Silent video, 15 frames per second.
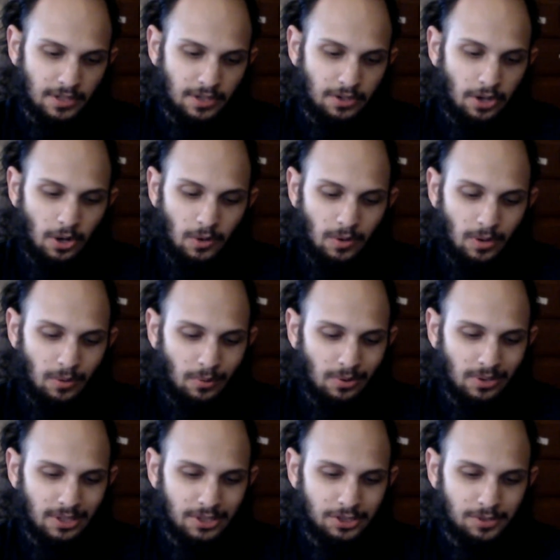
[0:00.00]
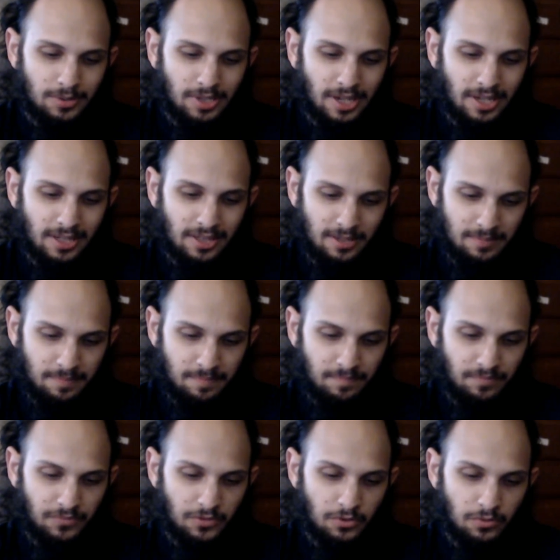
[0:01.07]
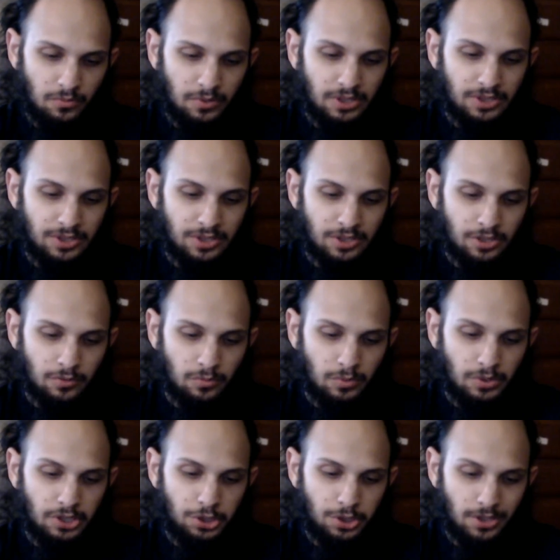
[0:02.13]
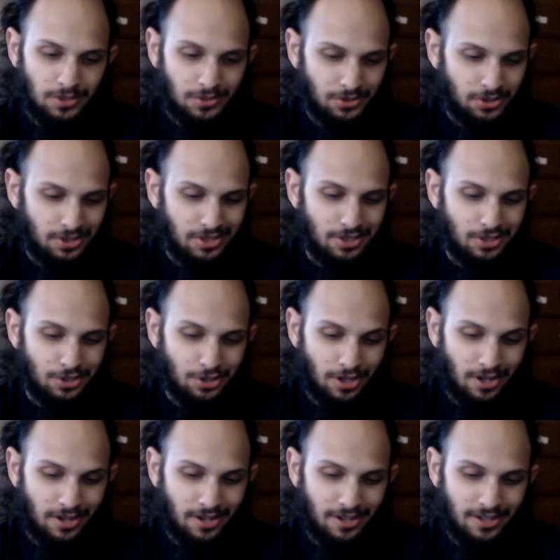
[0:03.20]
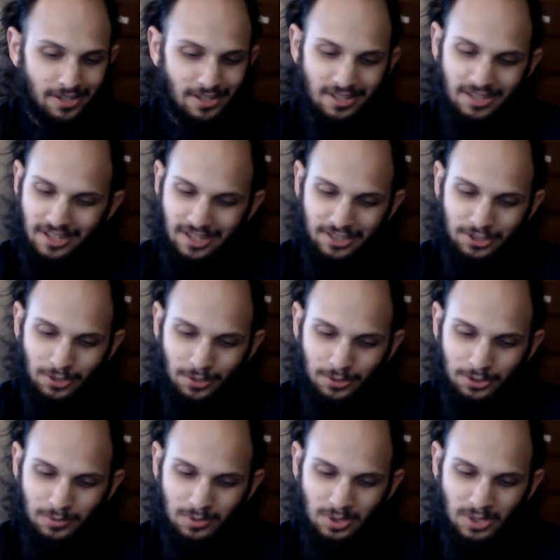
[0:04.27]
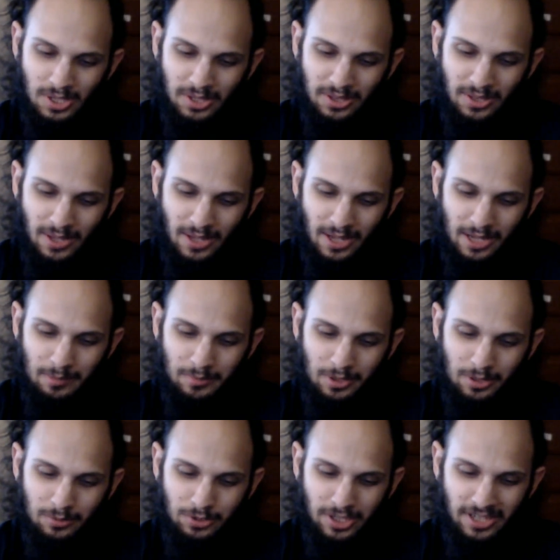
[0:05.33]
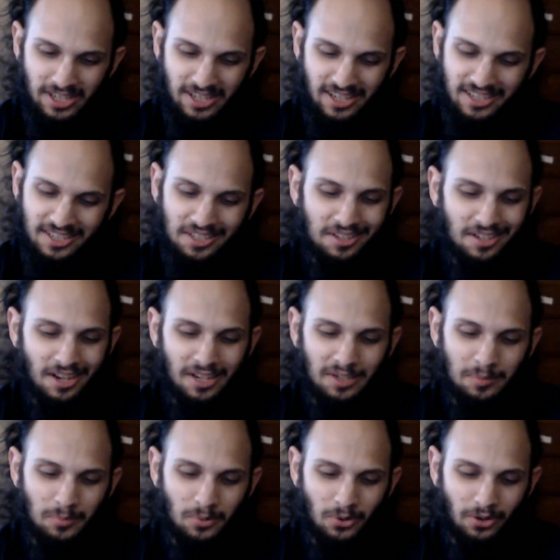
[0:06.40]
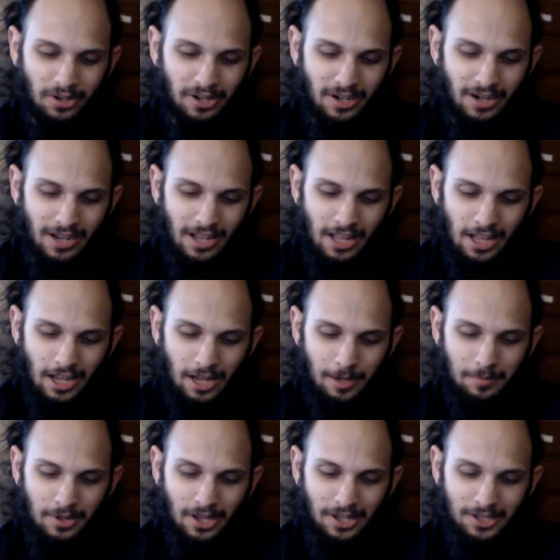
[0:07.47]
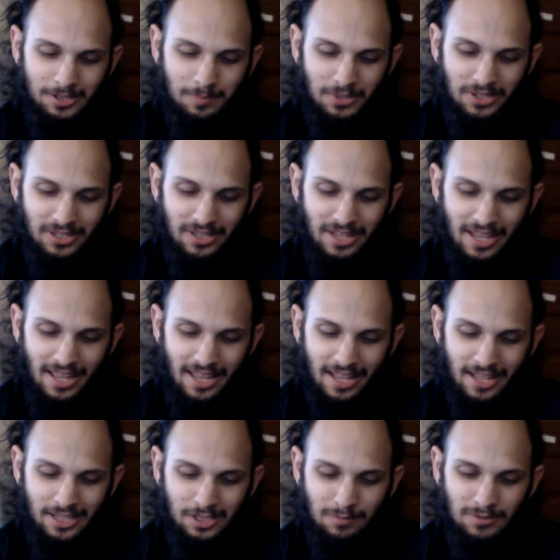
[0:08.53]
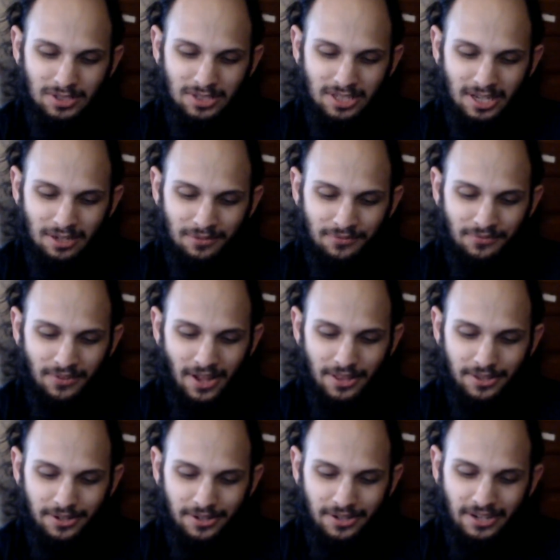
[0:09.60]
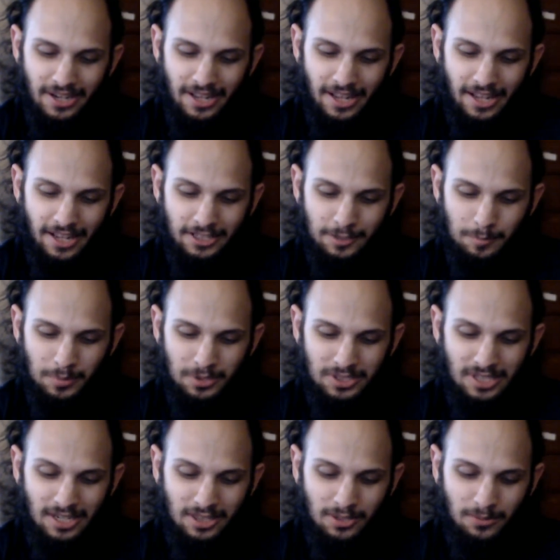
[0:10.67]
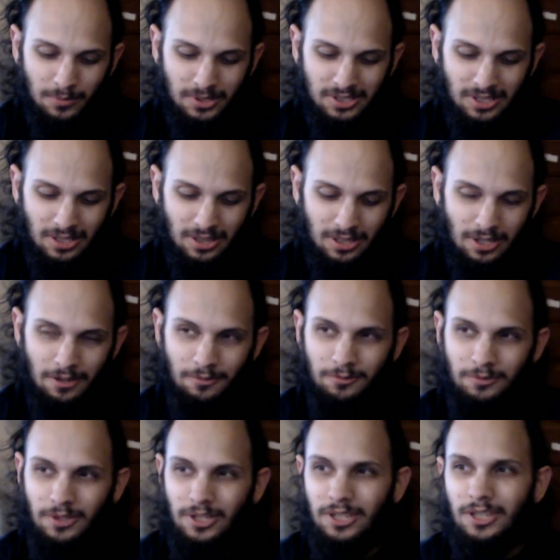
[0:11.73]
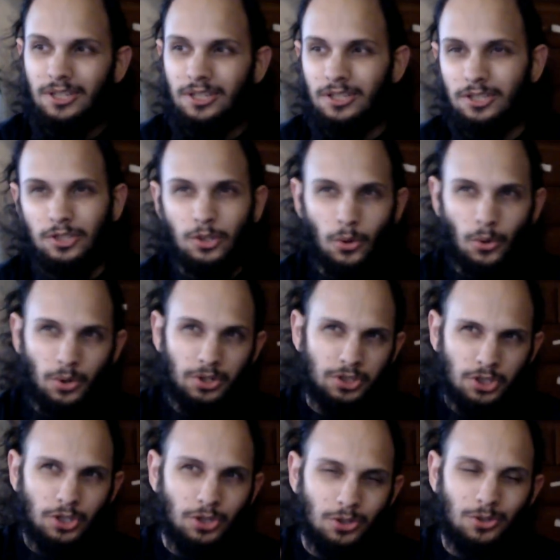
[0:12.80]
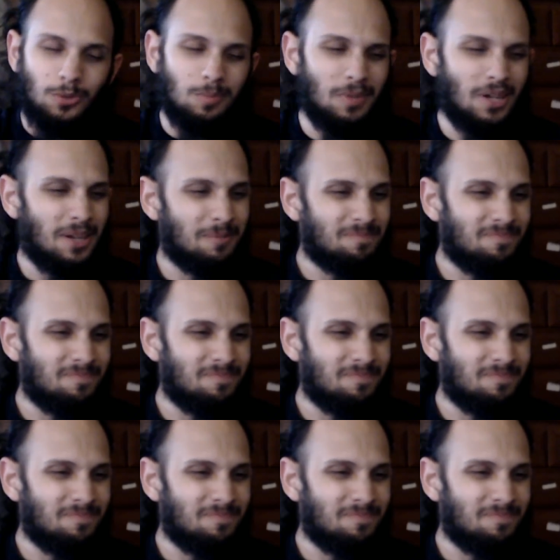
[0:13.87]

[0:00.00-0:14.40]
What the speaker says: No, I won't let you take them. We shall see, Jedi. I told you, Sith, I am no Jedi, not anymore. I am a husband, as of today a father, and to protect the ones I love, your doom.